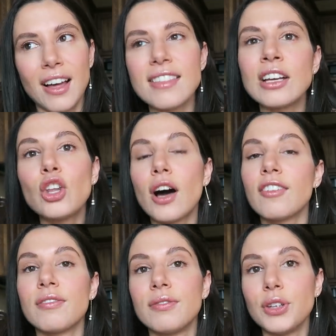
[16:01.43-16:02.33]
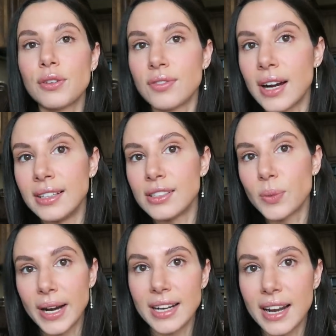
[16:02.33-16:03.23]
I think a lot of your friends
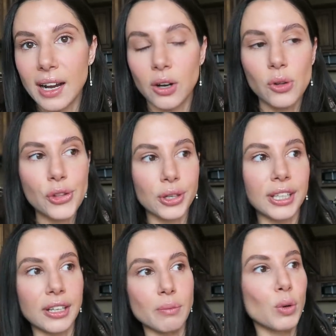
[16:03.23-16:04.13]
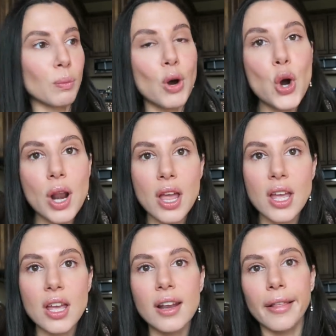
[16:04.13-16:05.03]
right now, they're getting
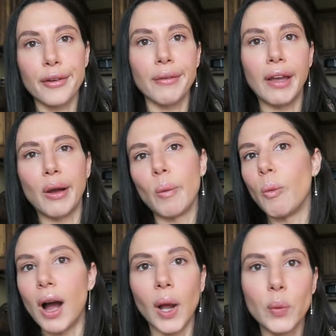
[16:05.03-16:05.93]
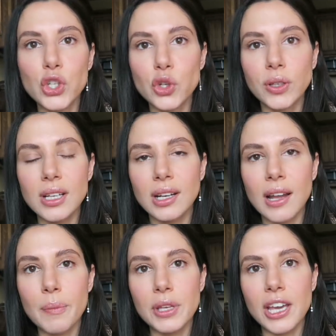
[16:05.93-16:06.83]
promoted. They're like, why would you need an
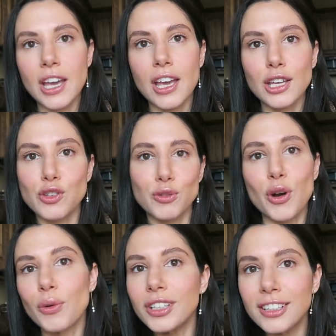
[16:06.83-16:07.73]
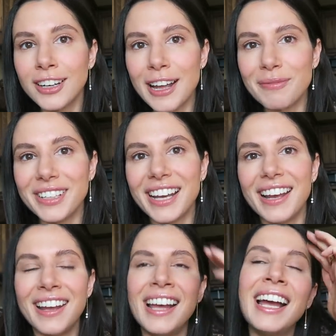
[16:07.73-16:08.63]
MBA? You don't need an
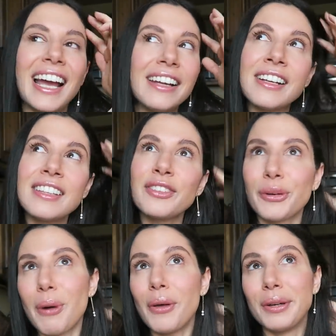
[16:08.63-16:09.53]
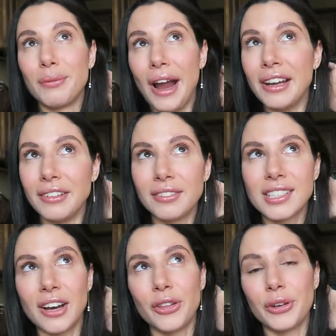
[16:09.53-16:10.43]
MBA. And I think they're probably right
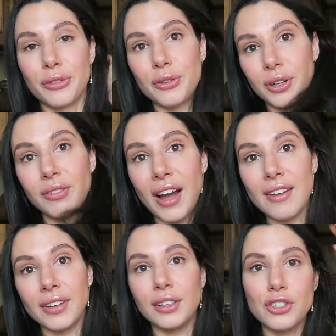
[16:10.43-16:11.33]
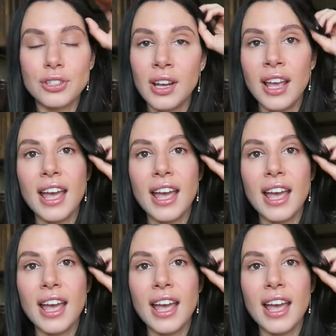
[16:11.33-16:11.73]
till they're 35-ish